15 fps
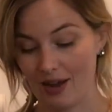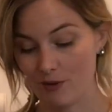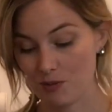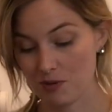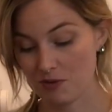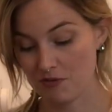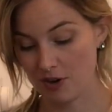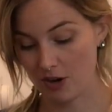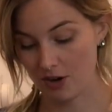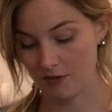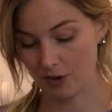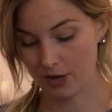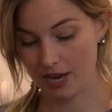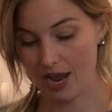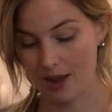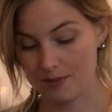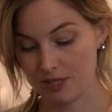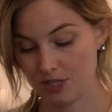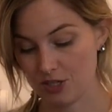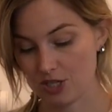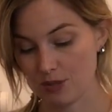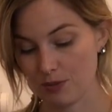I would be very, very happy
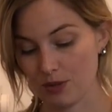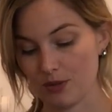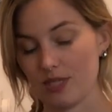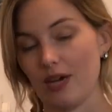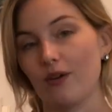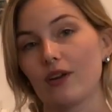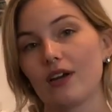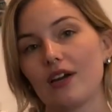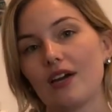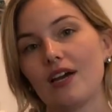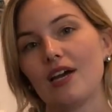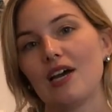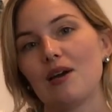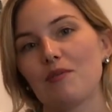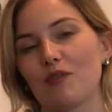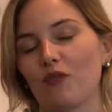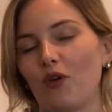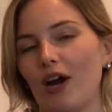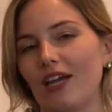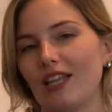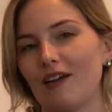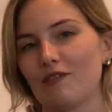to ship those out before
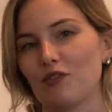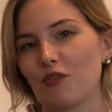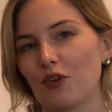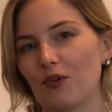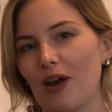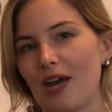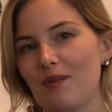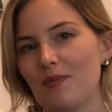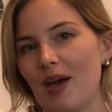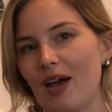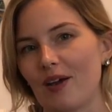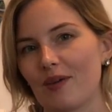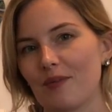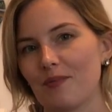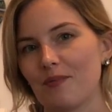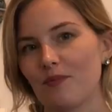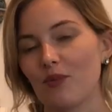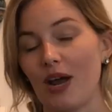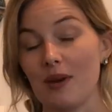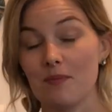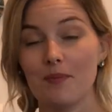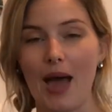I left for
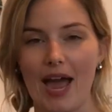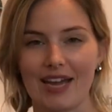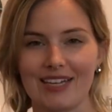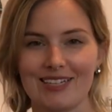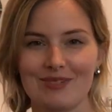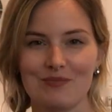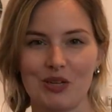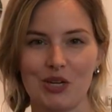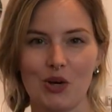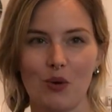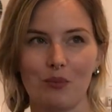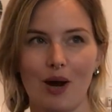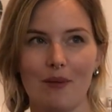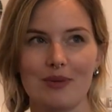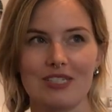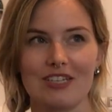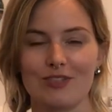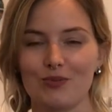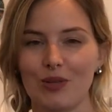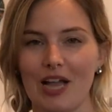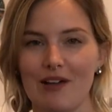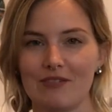Rhinebeck, but no
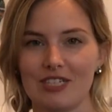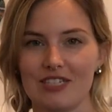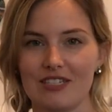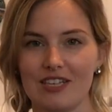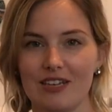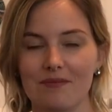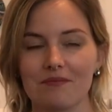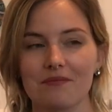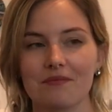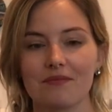promises. We'll have to see.